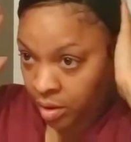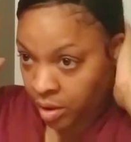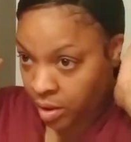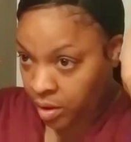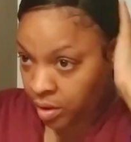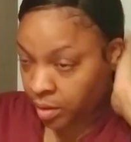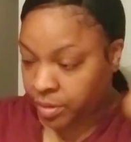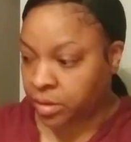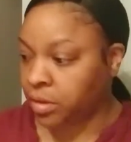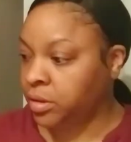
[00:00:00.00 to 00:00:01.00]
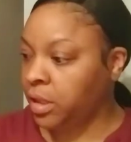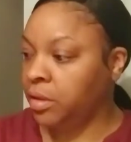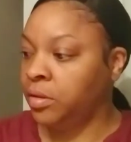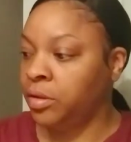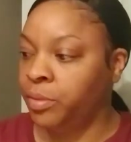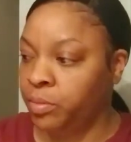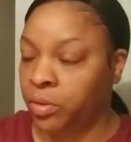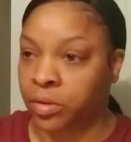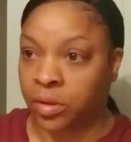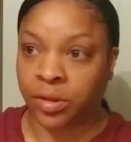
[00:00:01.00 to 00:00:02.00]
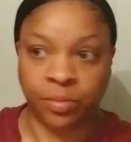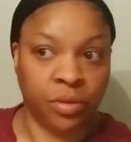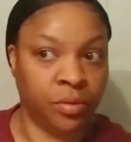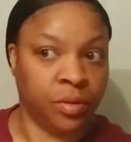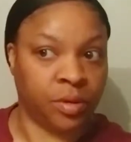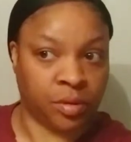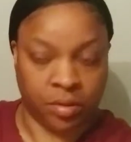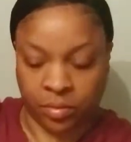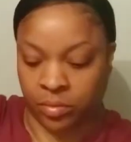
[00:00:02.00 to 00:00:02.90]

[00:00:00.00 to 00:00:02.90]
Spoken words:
And I'm just going to take a little bit more of this mousse